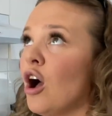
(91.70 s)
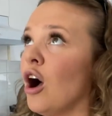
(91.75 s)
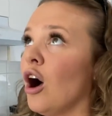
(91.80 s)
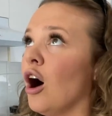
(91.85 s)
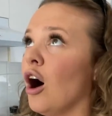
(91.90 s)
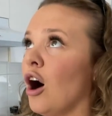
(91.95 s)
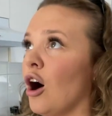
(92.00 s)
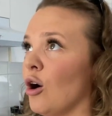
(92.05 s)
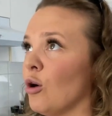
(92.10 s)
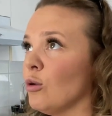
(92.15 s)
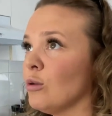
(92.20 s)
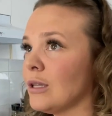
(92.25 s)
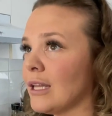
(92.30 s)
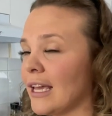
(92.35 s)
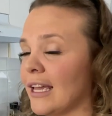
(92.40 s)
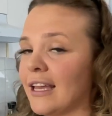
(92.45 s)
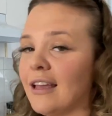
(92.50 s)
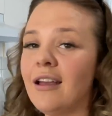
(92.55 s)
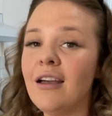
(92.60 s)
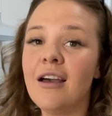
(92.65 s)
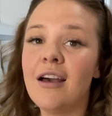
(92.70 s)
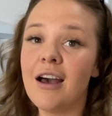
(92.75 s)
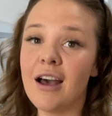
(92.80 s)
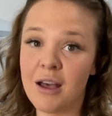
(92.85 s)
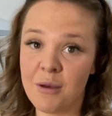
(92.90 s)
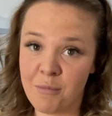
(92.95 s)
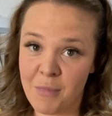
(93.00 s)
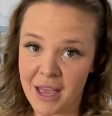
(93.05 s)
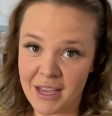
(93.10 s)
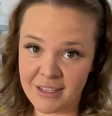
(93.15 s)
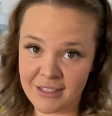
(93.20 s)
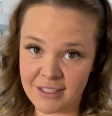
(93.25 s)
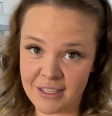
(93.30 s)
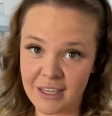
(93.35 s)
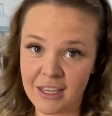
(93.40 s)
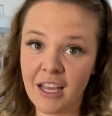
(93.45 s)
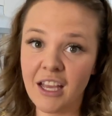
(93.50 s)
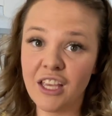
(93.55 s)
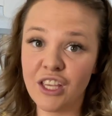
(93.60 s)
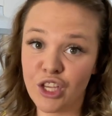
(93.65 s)
Holy
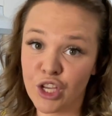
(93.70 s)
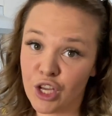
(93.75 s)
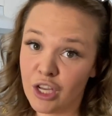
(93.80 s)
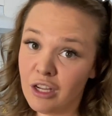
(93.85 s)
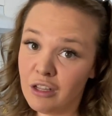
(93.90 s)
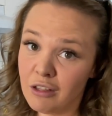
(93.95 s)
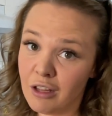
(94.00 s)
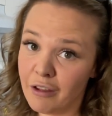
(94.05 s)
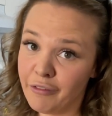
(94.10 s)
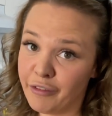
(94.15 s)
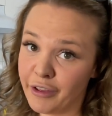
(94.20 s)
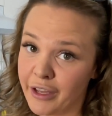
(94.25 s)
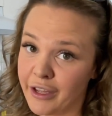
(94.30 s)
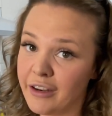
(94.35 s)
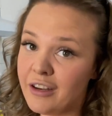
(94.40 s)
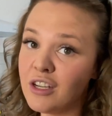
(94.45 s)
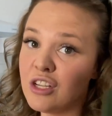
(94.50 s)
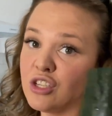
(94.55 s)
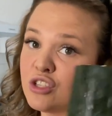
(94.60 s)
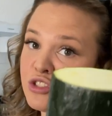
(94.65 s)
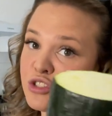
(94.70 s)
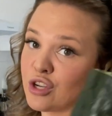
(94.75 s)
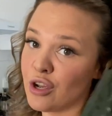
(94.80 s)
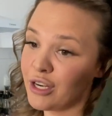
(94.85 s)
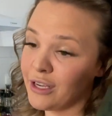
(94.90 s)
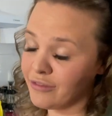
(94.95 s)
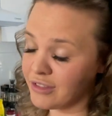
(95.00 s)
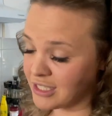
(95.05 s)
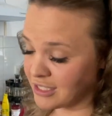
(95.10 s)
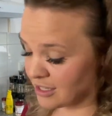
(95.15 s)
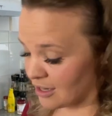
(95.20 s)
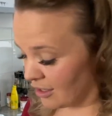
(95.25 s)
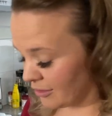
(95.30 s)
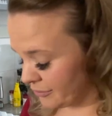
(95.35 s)
amazing. You're gonna love it. Don't even start.